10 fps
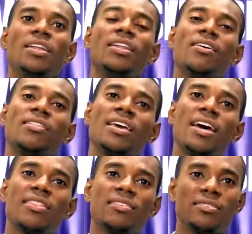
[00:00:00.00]
Now, the
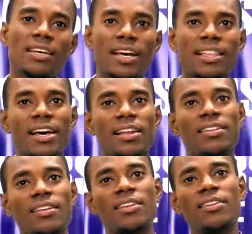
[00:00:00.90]
other side,
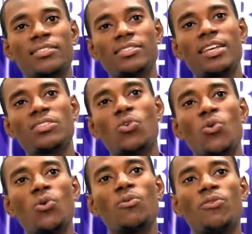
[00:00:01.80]
another set
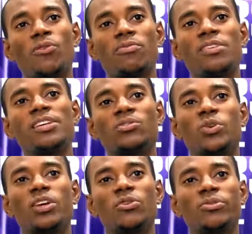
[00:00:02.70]
of things
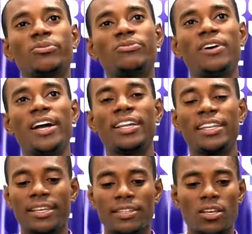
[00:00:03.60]
we can also find
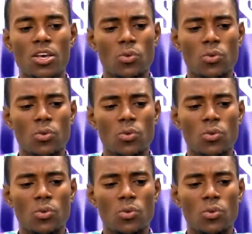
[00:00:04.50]
is,